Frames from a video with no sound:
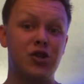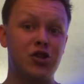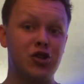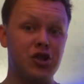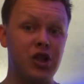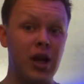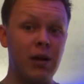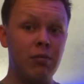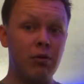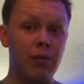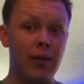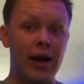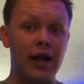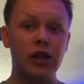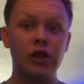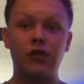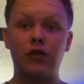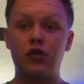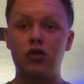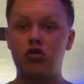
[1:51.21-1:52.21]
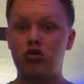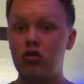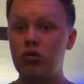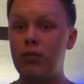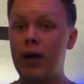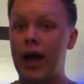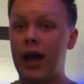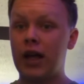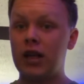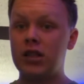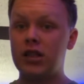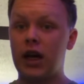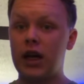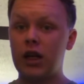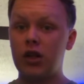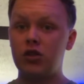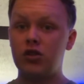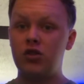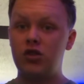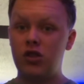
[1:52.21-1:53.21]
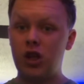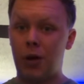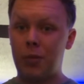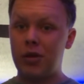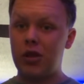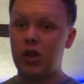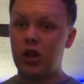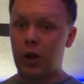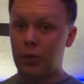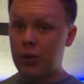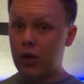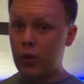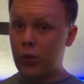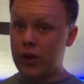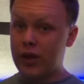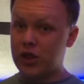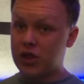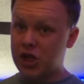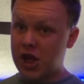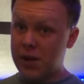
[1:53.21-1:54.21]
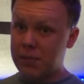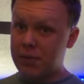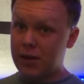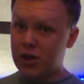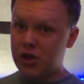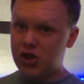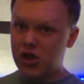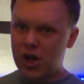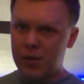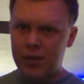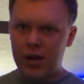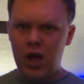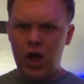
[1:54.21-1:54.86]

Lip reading: Chamber match for Drew McIntyre's WWE Championship.